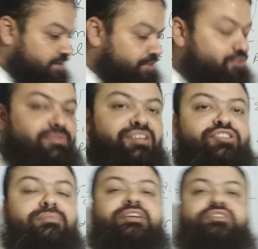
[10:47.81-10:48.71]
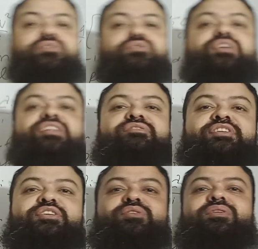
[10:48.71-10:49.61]
You must comment on today's
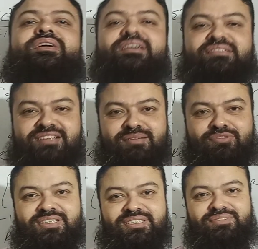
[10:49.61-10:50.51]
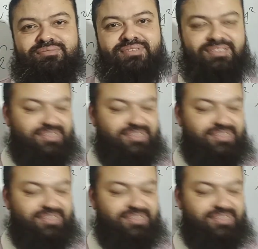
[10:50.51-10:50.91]
video. Assalamu alaikum.